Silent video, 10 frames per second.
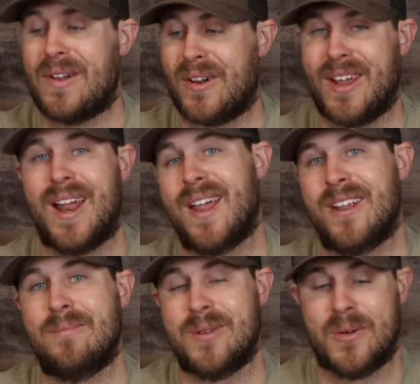you're gonna
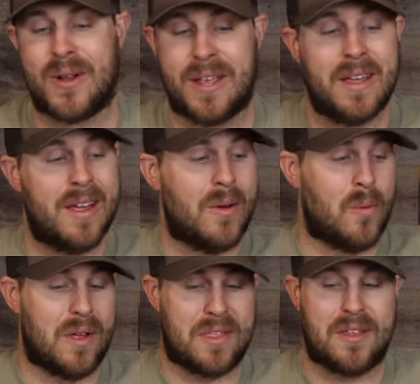end up doing
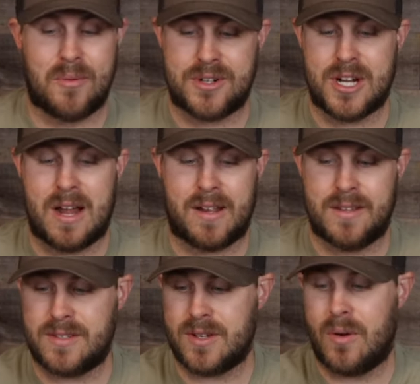with your
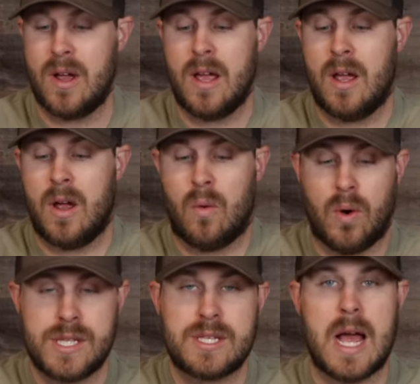shotgun. So
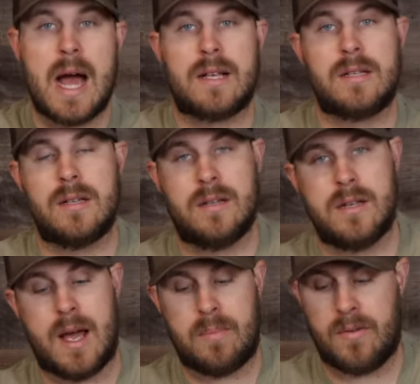wood stocks,
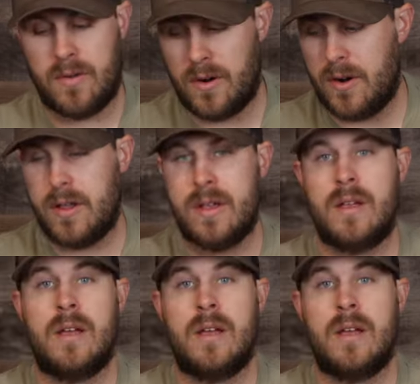not preferred.